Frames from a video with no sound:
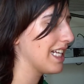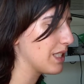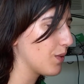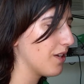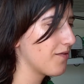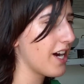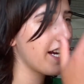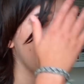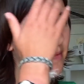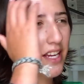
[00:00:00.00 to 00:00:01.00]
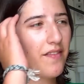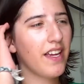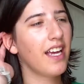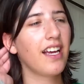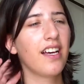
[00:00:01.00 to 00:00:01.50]
Yes, well, on Friday I'm
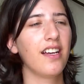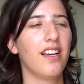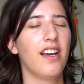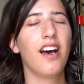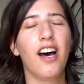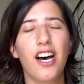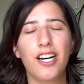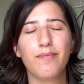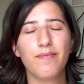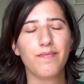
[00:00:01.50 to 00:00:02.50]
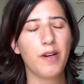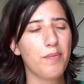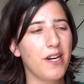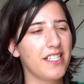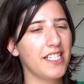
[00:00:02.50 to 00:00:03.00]
giving a
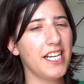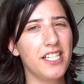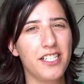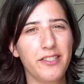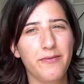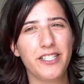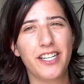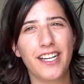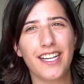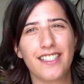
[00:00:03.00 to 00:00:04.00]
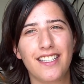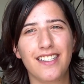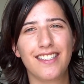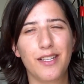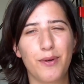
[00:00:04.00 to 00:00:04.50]
presentation, which I guess
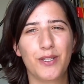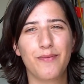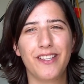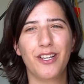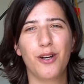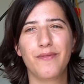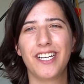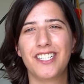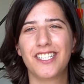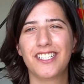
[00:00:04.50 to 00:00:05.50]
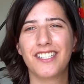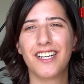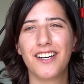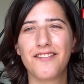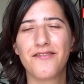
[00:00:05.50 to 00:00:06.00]
is supposed to be the culmination
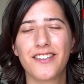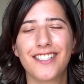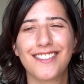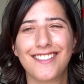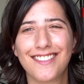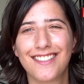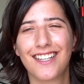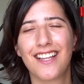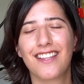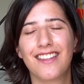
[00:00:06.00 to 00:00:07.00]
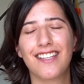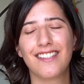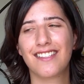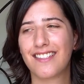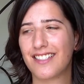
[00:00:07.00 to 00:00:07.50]
of
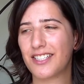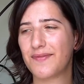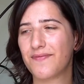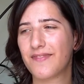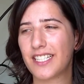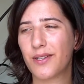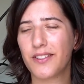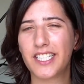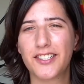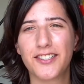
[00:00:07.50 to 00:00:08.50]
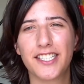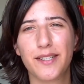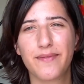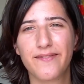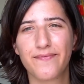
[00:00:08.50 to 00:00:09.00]
this whole internship.